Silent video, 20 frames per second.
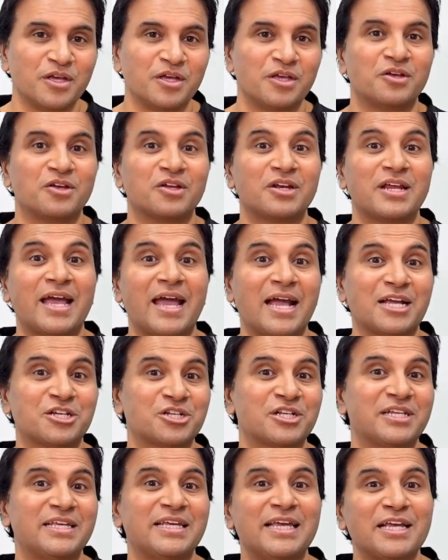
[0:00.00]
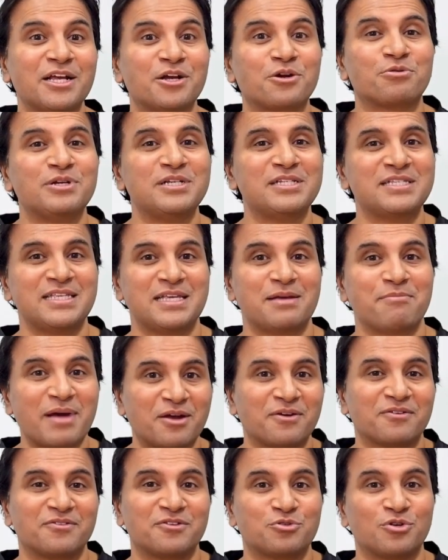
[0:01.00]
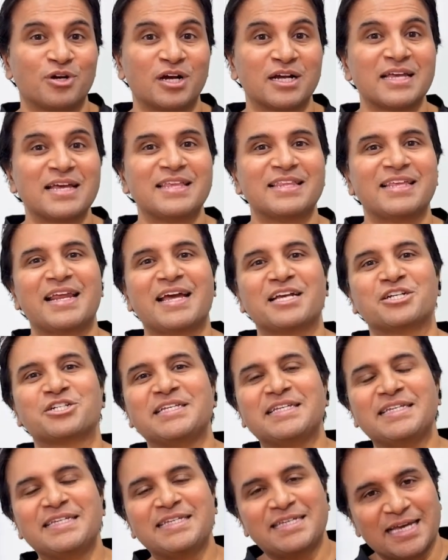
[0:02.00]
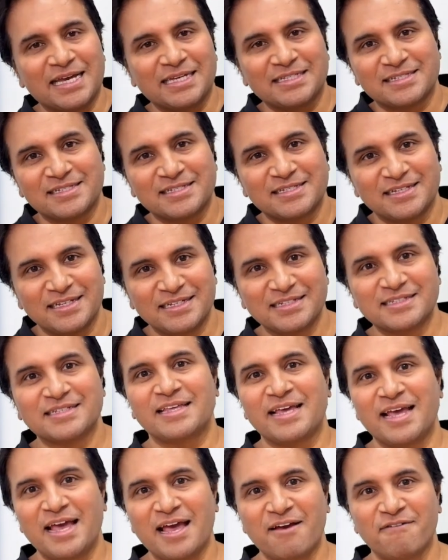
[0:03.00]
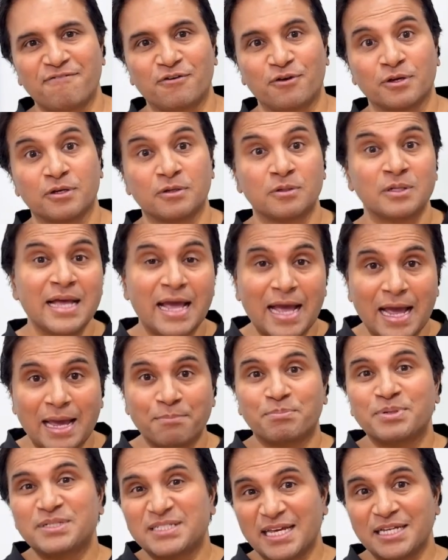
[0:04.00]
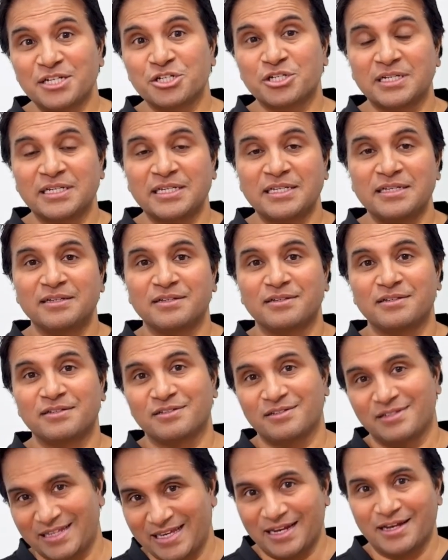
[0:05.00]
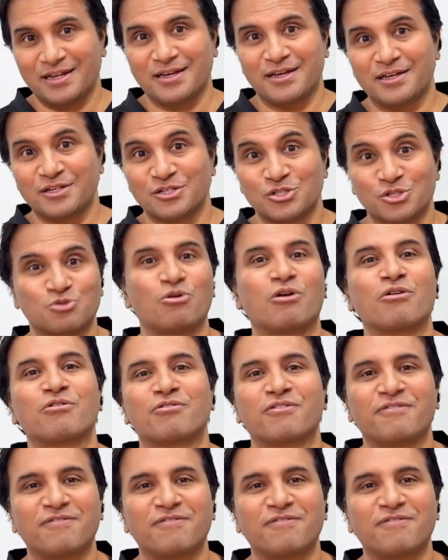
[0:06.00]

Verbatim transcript: you're going to actually increase the amount of the drug that actually gets into the hair follicle and potentially get a stronger